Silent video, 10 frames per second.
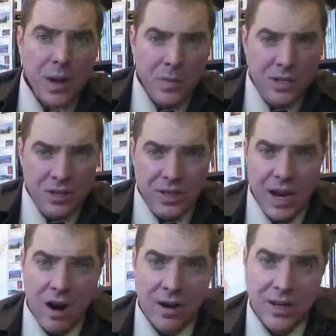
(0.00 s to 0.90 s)
between the
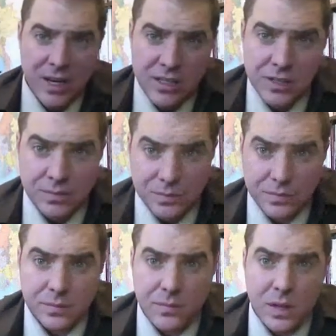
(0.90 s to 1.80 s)
Arakanese,
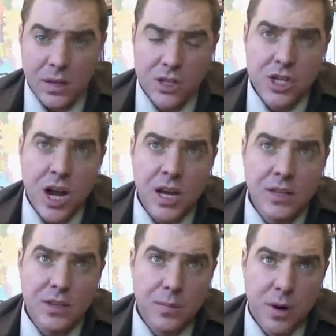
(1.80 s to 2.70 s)
the
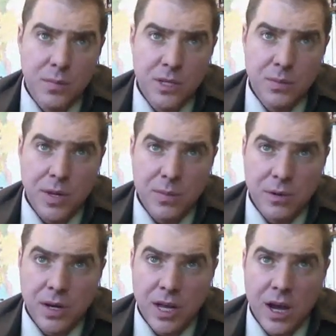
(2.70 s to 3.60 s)
Shan, the Burmese
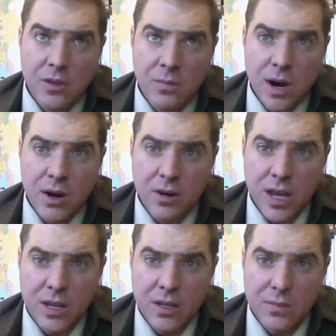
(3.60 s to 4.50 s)
people, and other minor
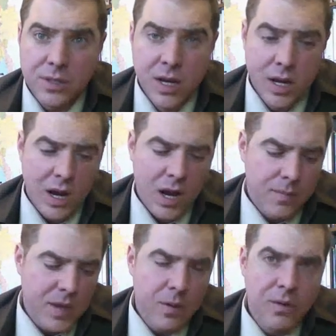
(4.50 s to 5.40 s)
kingdoms.
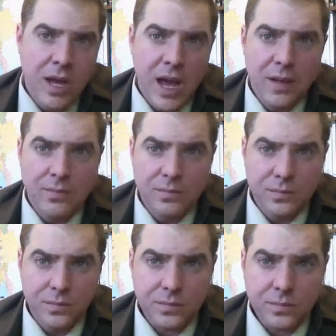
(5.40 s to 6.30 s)
And we had
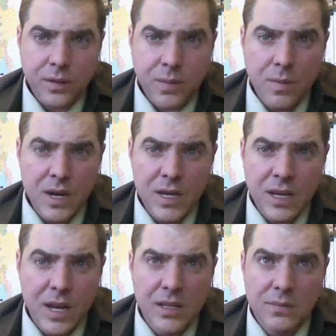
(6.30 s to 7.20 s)
many
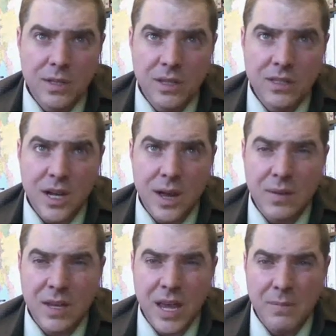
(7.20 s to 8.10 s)
kingdoms at this time
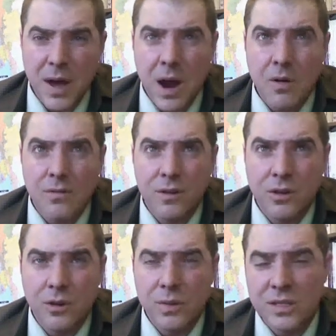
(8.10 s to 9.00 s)
that gained power for a
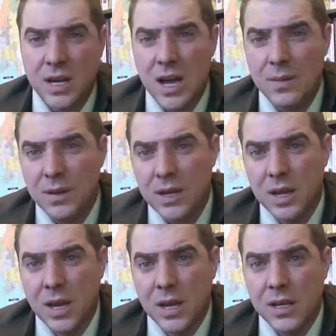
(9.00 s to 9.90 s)
little bit of time, like
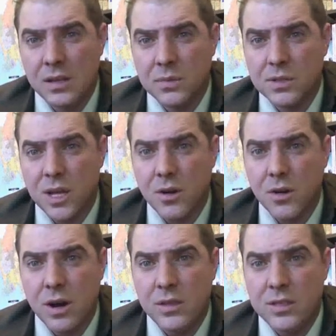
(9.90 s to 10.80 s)
kingdoms centered
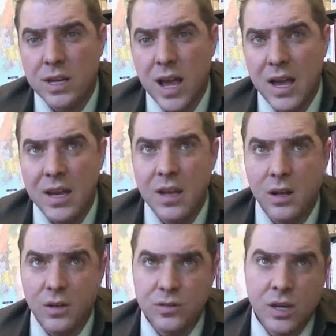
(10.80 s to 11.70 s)
around the Sagaing
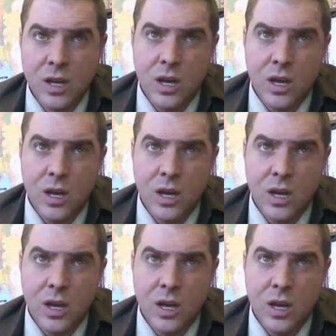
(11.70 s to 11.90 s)
Hills,